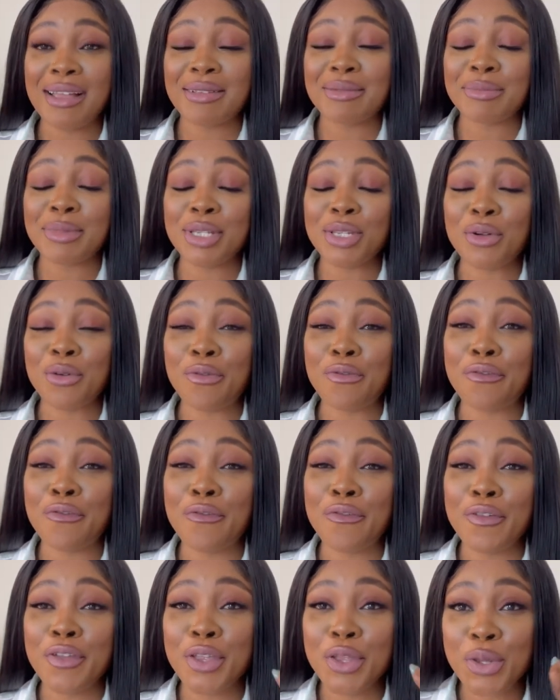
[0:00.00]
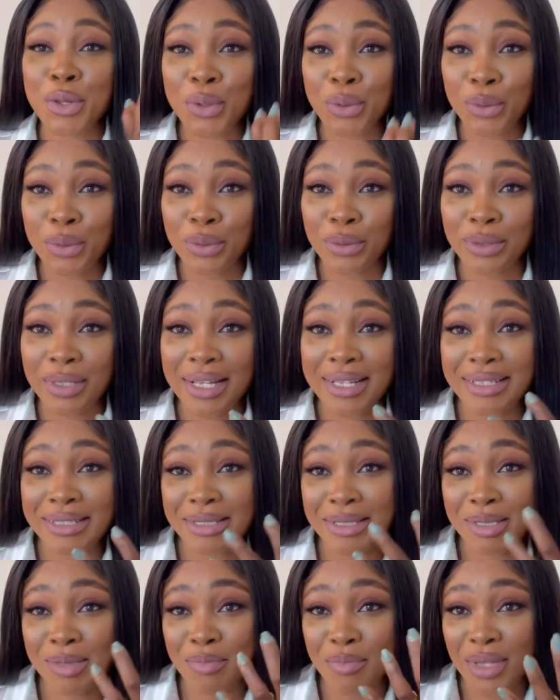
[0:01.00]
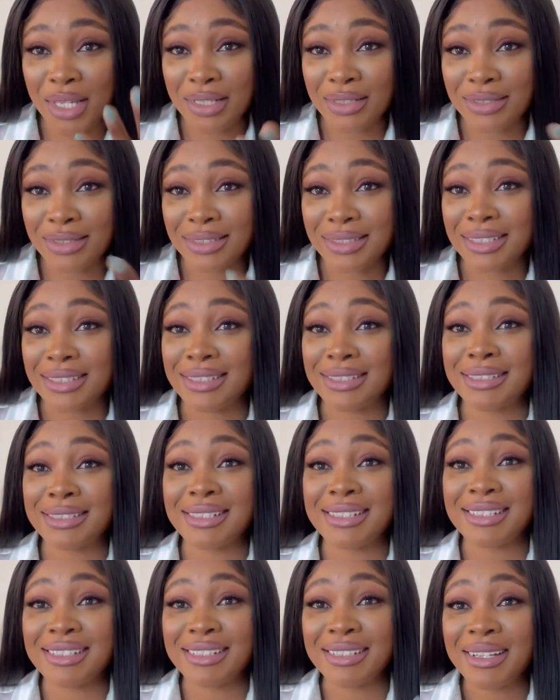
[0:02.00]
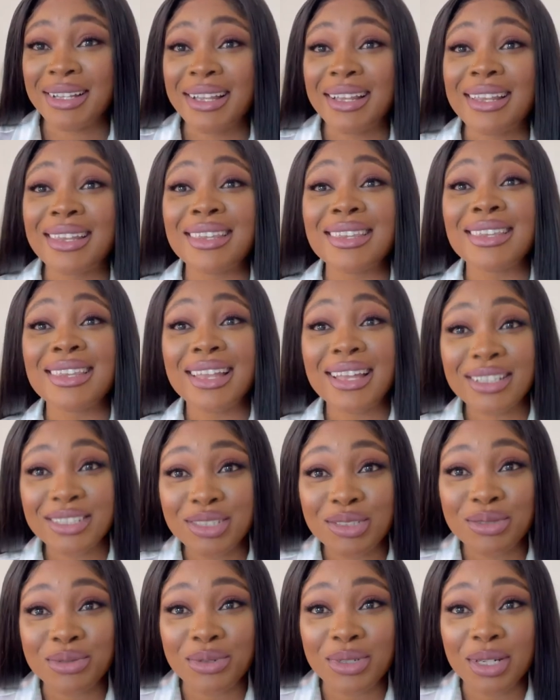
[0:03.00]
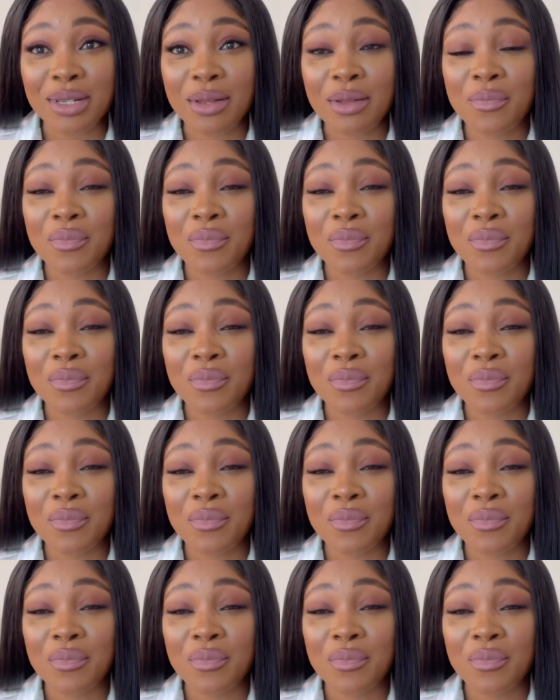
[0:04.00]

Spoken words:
you know, feel and smell the luxury.